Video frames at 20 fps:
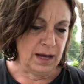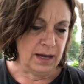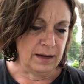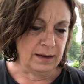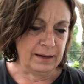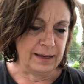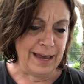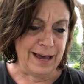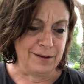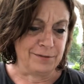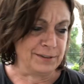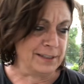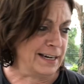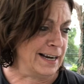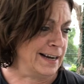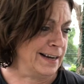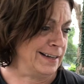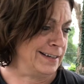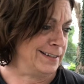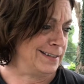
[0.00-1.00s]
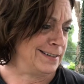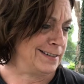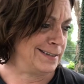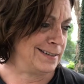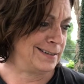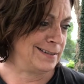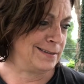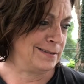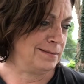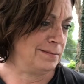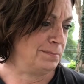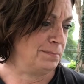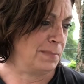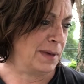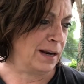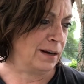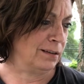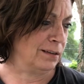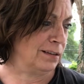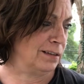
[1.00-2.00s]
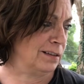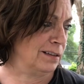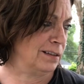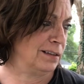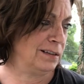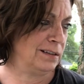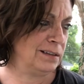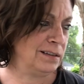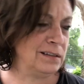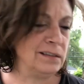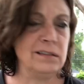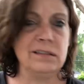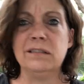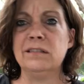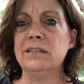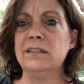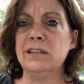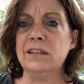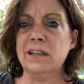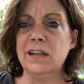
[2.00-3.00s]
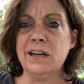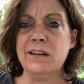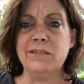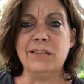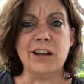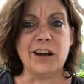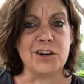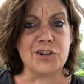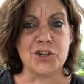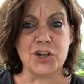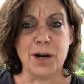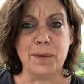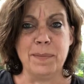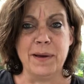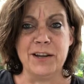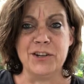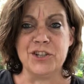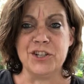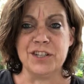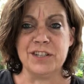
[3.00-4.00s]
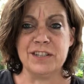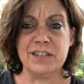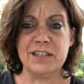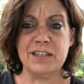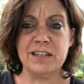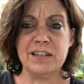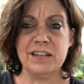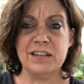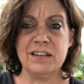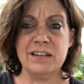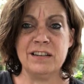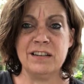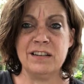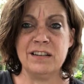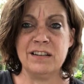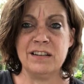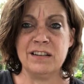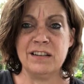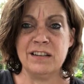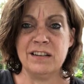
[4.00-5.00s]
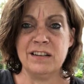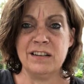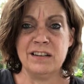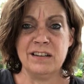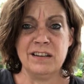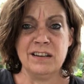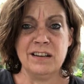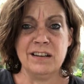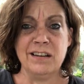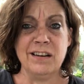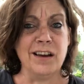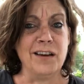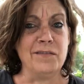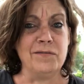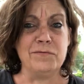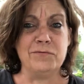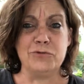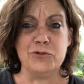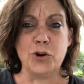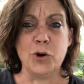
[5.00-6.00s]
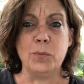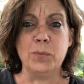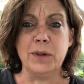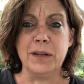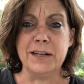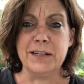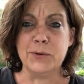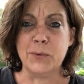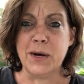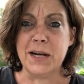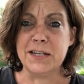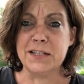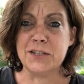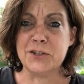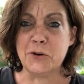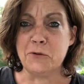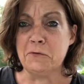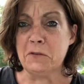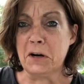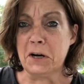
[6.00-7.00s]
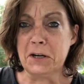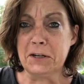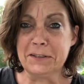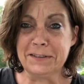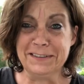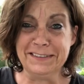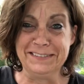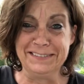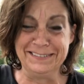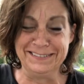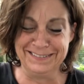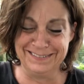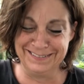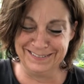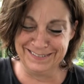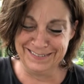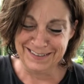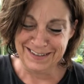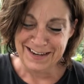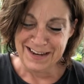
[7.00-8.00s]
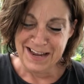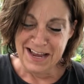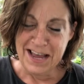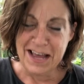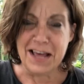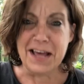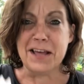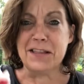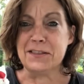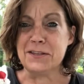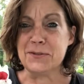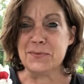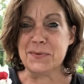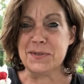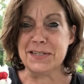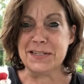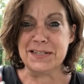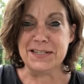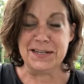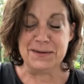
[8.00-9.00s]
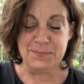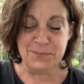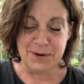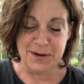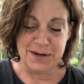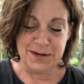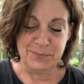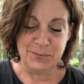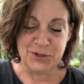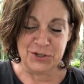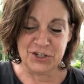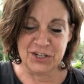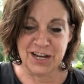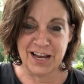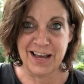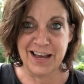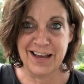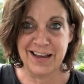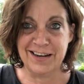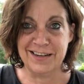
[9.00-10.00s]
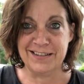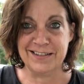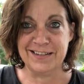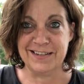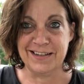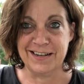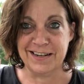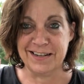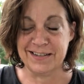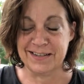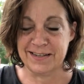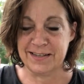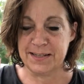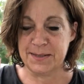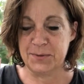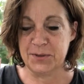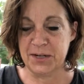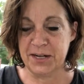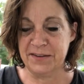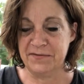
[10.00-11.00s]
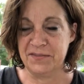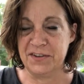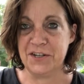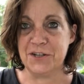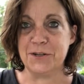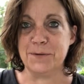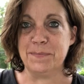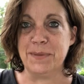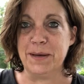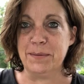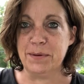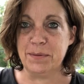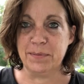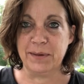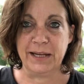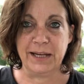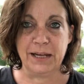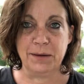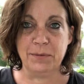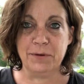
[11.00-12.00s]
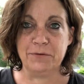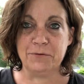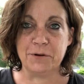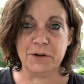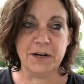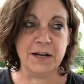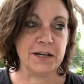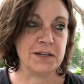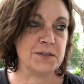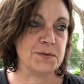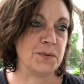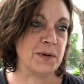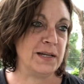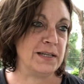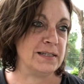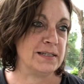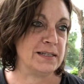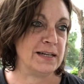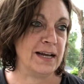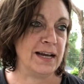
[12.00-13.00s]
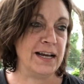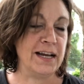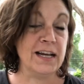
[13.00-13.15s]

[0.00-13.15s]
galvanized metal, large sharp edges. I've drawn blood twice so far. This one's a deep one, which kind of stinks because I'm trying to finish a baby blanket before next Wednesday,